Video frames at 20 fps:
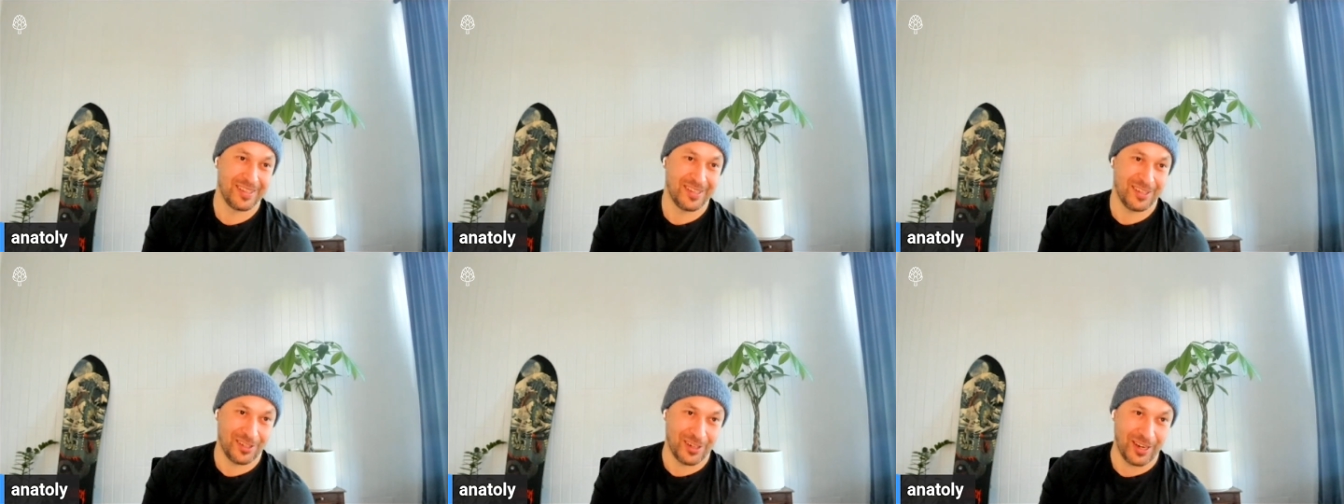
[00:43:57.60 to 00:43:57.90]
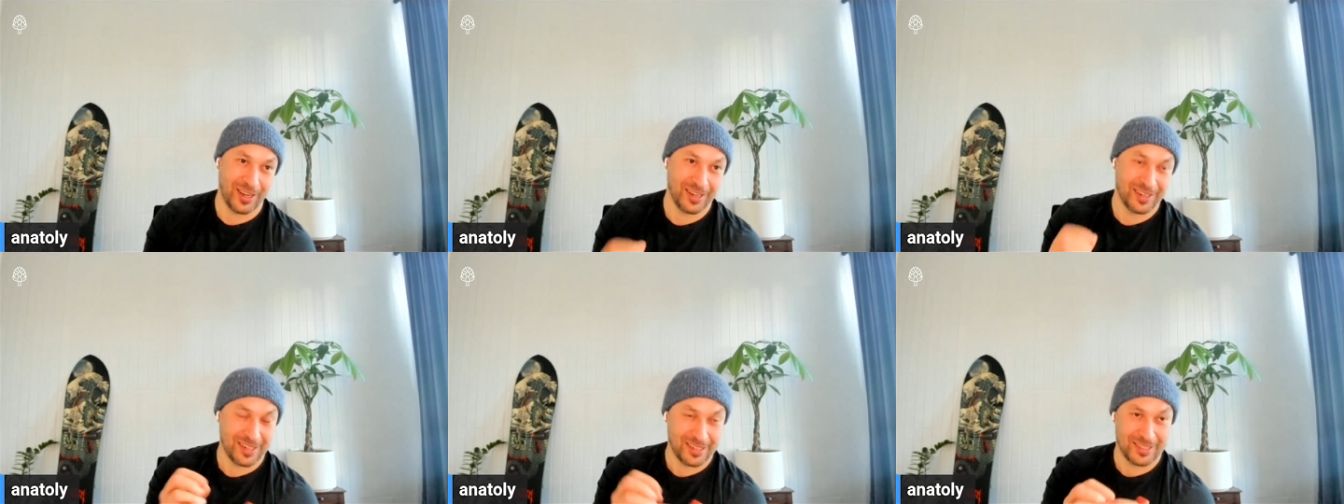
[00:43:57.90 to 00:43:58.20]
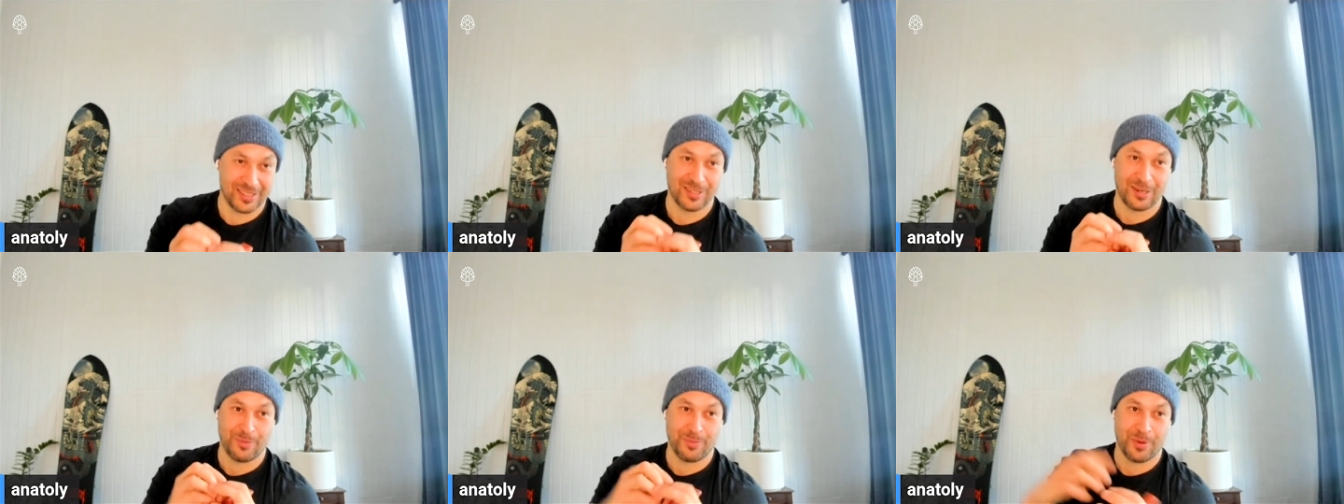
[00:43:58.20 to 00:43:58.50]
right? And
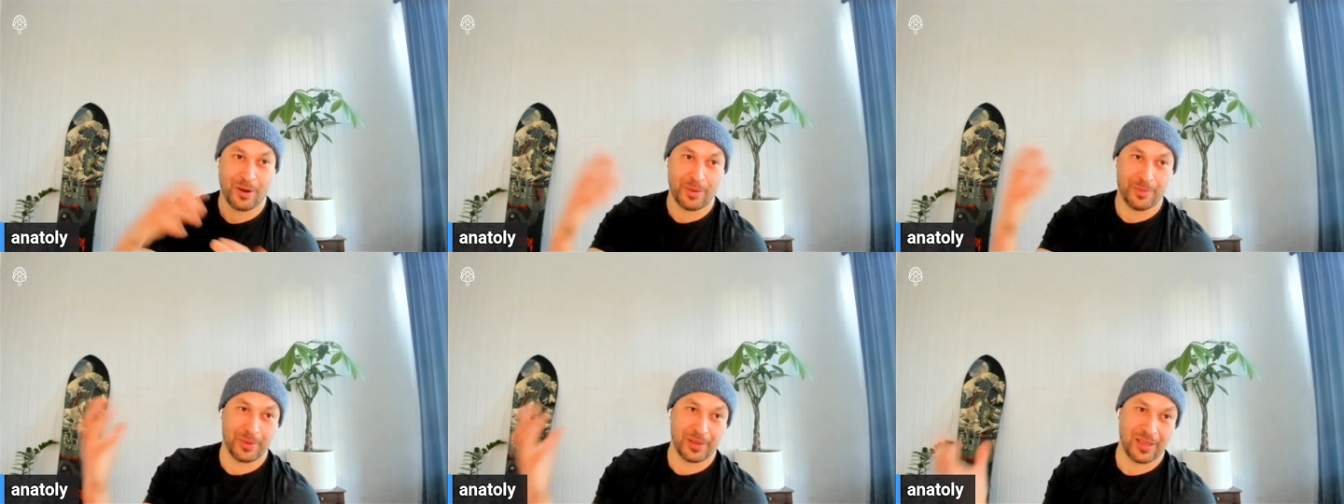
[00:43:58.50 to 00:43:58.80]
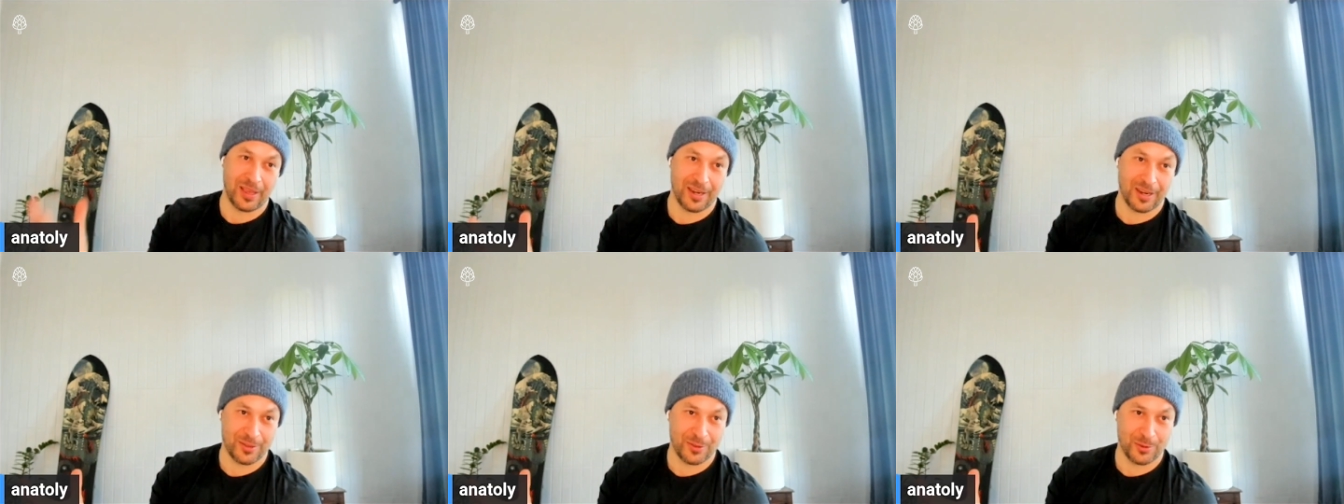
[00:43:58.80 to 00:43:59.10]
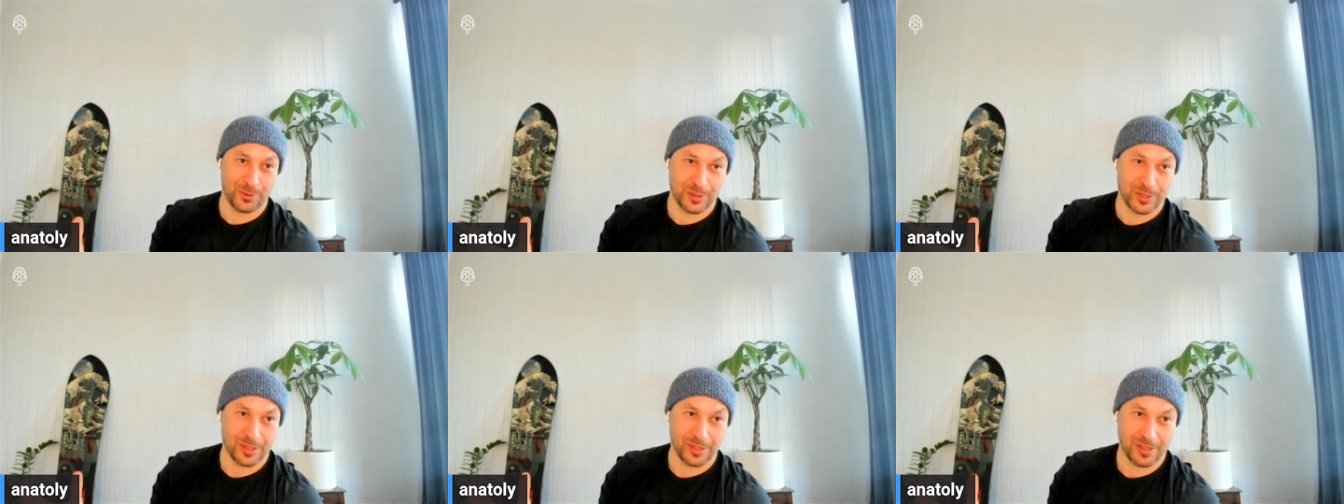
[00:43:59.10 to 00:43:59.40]
start propagating
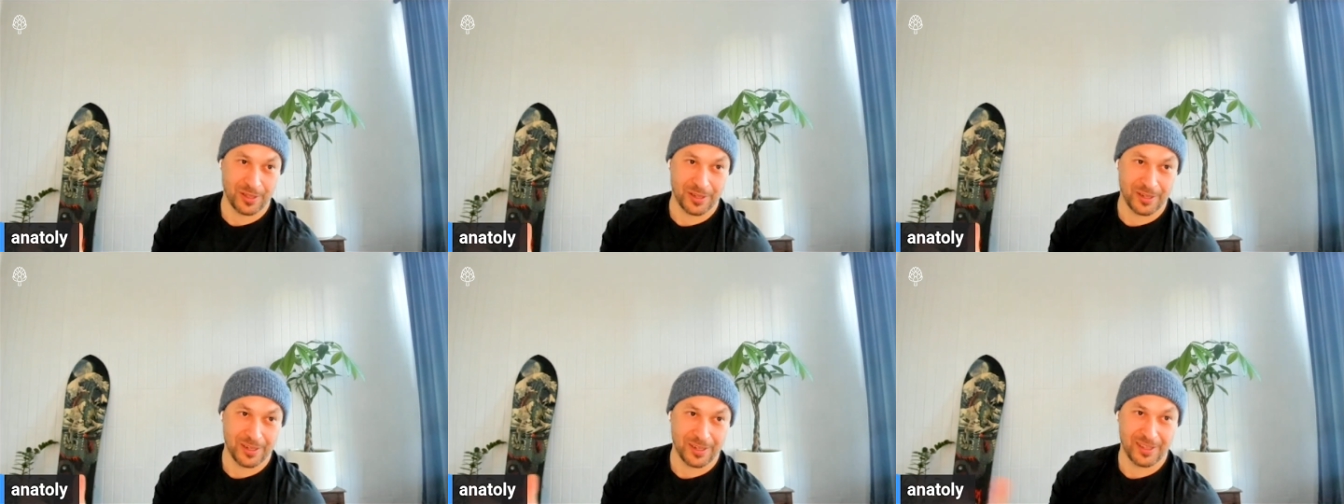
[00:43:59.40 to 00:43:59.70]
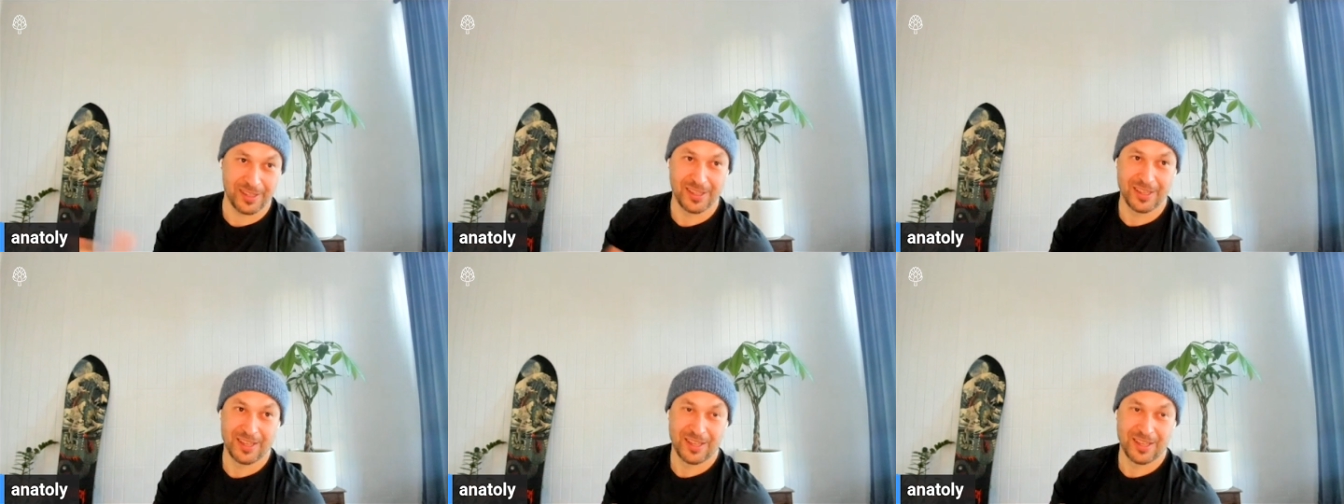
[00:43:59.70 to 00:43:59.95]
through Solana.